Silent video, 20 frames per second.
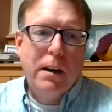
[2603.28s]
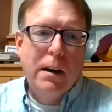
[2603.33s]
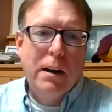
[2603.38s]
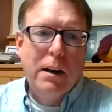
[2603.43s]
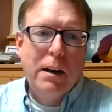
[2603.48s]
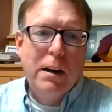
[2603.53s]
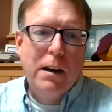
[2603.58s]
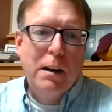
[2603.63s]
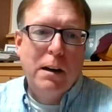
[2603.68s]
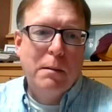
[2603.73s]

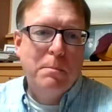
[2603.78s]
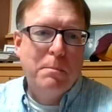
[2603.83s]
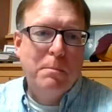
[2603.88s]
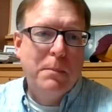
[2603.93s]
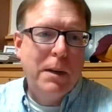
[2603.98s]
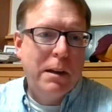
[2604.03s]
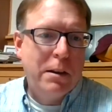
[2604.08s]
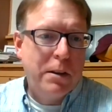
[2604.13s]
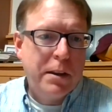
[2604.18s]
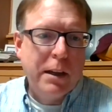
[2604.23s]

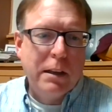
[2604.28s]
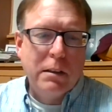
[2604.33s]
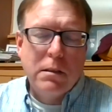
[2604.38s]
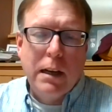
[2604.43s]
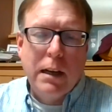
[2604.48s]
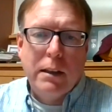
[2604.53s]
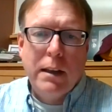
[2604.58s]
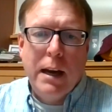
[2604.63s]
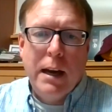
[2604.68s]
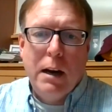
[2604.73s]
and things
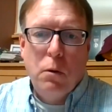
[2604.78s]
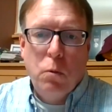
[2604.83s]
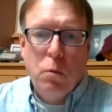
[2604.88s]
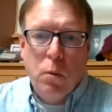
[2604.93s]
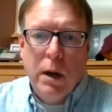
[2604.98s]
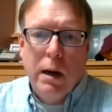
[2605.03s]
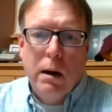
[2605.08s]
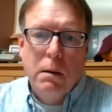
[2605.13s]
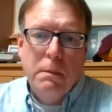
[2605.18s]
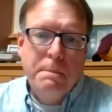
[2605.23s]
like that.
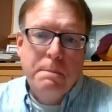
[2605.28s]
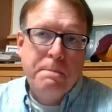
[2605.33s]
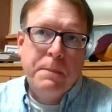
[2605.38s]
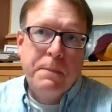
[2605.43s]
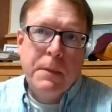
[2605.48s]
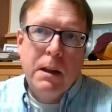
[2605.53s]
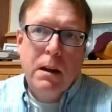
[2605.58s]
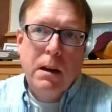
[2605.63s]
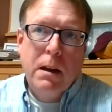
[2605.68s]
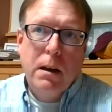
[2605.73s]
Well,
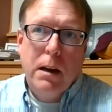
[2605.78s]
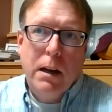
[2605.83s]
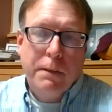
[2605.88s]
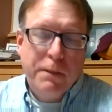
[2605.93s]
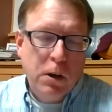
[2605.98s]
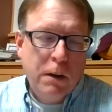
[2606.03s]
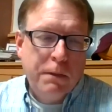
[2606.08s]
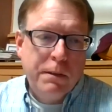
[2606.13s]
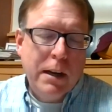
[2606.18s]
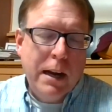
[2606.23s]
if
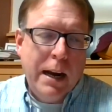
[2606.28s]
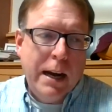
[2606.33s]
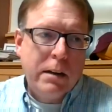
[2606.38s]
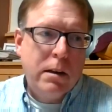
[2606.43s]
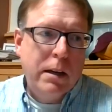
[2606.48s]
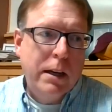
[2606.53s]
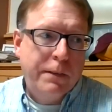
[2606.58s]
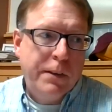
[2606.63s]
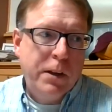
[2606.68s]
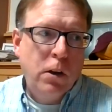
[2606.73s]
you have
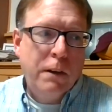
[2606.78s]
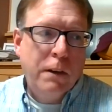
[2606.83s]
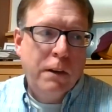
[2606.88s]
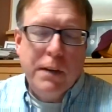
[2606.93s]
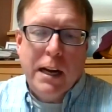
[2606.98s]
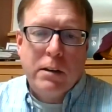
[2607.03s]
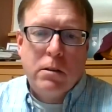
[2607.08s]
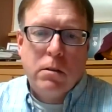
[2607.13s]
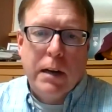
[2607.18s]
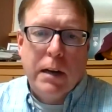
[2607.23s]

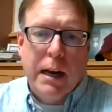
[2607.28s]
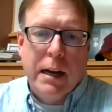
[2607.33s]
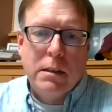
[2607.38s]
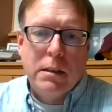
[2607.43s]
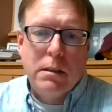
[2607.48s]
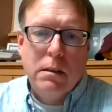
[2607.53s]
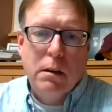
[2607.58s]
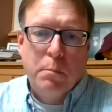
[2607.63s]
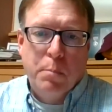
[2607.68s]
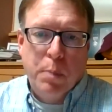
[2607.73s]
natural
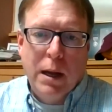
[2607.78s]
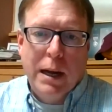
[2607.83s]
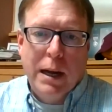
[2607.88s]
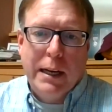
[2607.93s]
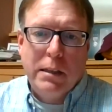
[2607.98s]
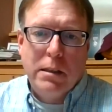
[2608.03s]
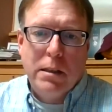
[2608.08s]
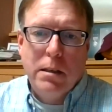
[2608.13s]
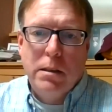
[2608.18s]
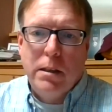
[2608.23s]
gas
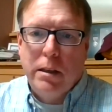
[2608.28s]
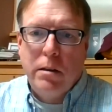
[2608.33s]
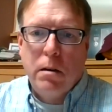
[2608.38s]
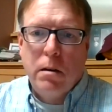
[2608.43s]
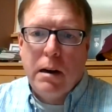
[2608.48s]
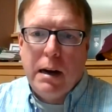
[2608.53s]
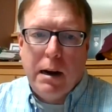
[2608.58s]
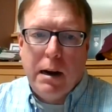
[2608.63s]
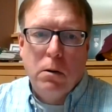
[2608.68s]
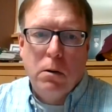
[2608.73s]
appliances in
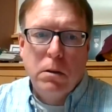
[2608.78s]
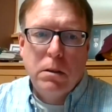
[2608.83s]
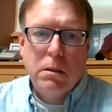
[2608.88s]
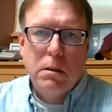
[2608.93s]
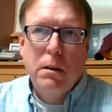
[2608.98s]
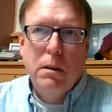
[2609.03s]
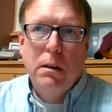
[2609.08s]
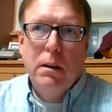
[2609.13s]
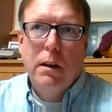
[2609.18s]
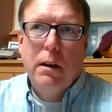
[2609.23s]
your
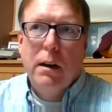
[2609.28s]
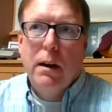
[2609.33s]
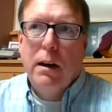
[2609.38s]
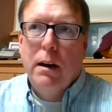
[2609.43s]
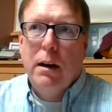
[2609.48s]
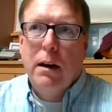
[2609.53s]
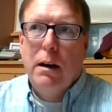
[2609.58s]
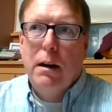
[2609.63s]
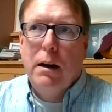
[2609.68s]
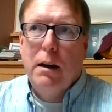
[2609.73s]
house,
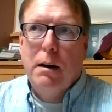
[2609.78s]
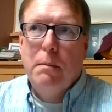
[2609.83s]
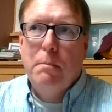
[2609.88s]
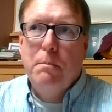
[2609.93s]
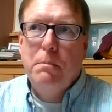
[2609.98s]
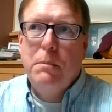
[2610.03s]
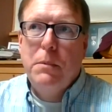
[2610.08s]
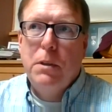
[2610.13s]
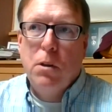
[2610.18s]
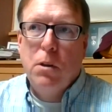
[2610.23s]

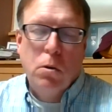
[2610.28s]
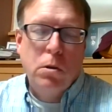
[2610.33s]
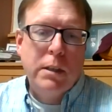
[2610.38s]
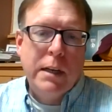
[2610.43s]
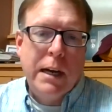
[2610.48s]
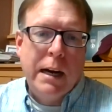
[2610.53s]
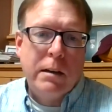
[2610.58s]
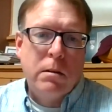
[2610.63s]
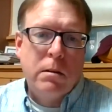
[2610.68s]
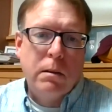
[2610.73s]
those
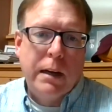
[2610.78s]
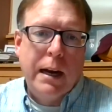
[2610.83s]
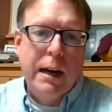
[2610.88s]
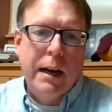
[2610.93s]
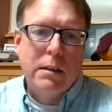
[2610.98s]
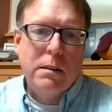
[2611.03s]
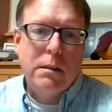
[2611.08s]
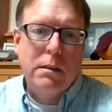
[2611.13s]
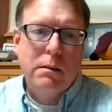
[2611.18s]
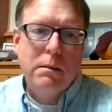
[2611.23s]
natural
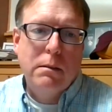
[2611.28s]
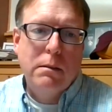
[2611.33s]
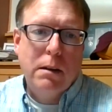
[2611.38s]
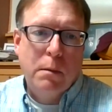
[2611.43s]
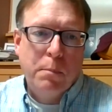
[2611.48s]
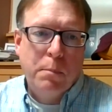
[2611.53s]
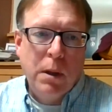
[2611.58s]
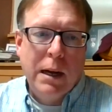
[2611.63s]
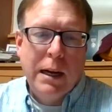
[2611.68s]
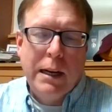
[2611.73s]
gas
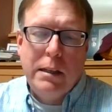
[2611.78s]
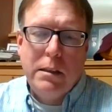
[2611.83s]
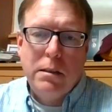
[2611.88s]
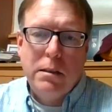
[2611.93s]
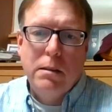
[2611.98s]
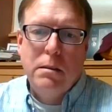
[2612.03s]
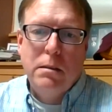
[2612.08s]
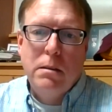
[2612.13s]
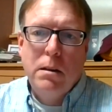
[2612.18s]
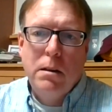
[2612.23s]

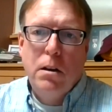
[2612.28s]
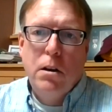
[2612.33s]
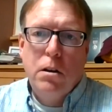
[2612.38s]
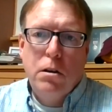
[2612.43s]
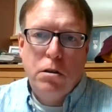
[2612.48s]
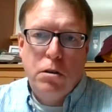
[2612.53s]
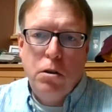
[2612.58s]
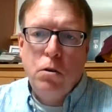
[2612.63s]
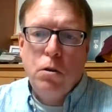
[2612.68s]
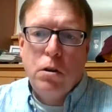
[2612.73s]
appliances
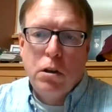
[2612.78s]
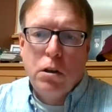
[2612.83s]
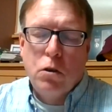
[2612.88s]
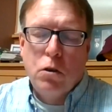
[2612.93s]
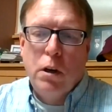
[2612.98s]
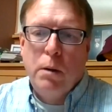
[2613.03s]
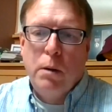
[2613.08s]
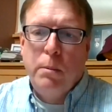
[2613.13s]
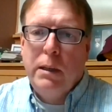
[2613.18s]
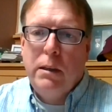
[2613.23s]
do
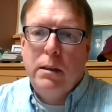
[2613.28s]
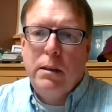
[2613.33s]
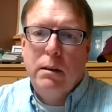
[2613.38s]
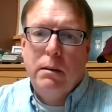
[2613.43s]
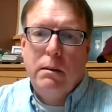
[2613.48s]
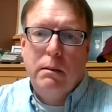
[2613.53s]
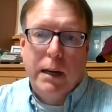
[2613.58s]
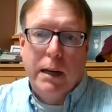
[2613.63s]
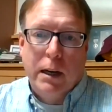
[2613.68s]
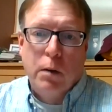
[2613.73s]
contribute
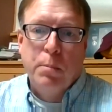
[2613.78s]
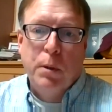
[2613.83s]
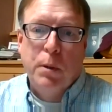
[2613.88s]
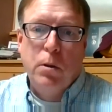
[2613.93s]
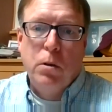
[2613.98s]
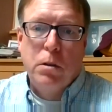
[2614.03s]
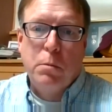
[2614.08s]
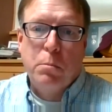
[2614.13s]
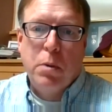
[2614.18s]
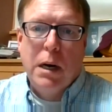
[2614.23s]
to air
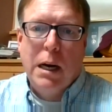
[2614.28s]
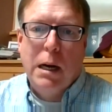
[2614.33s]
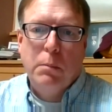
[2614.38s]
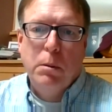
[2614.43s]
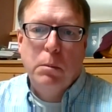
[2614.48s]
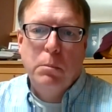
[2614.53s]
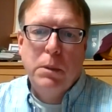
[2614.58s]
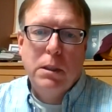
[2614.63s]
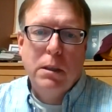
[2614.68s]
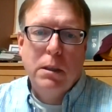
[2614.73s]
pollution
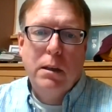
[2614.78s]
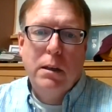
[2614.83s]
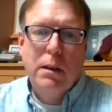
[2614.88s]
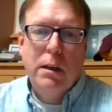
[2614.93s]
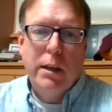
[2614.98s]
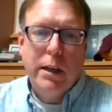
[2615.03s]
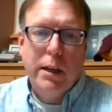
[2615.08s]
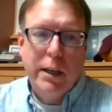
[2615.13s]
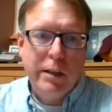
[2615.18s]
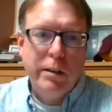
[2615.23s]
problems
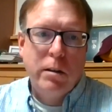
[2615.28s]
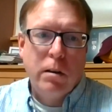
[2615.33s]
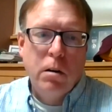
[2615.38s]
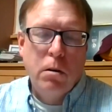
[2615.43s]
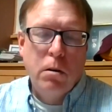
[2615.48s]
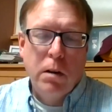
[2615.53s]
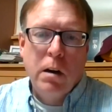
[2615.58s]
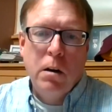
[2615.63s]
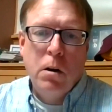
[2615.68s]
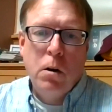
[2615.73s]
in your
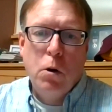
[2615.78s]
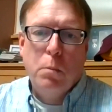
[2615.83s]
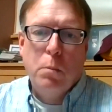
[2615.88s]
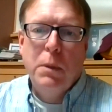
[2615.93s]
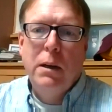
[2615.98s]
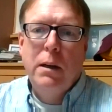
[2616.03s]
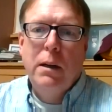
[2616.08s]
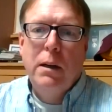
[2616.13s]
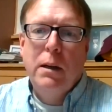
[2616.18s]
own home.